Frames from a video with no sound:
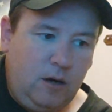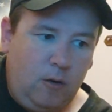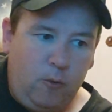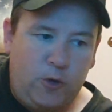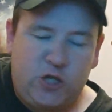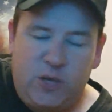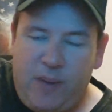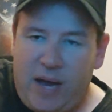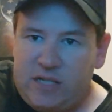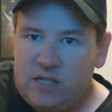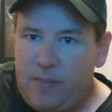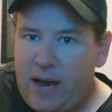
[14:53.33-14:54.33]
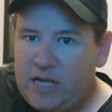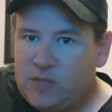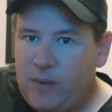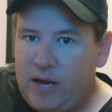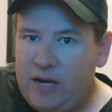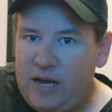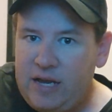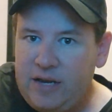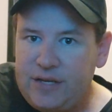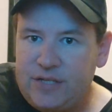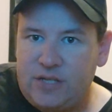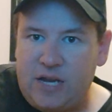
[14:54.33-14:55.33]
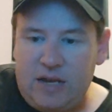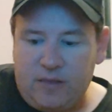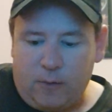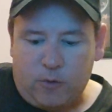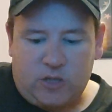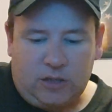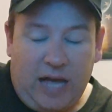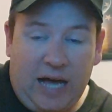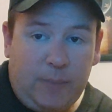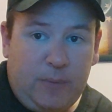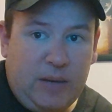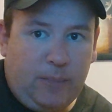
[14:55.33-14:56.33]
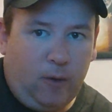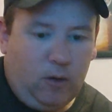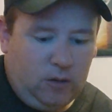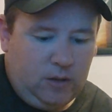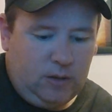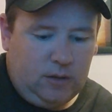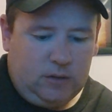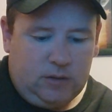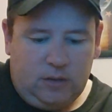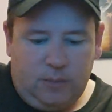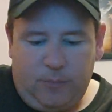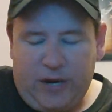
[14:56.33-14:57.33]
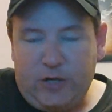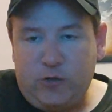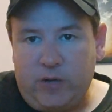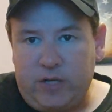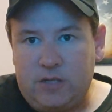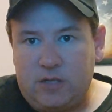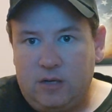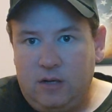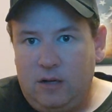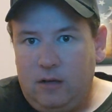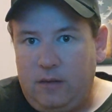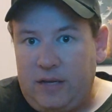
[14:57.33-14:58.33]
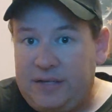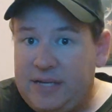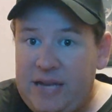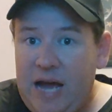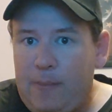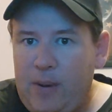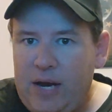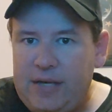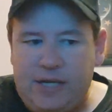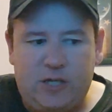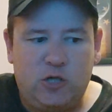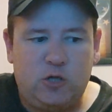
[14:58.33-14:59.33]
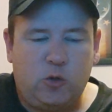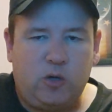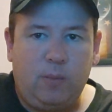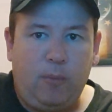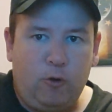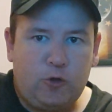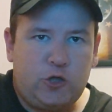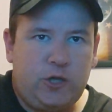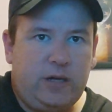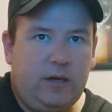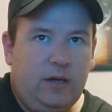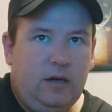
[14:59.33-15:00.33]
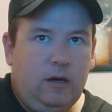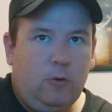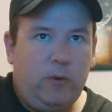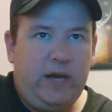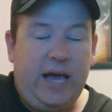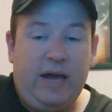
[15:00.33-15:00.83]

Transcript: When she passed the mask mandate in this state, there was a lot of people, patriots, that did not pay attention to her bullshit. We'd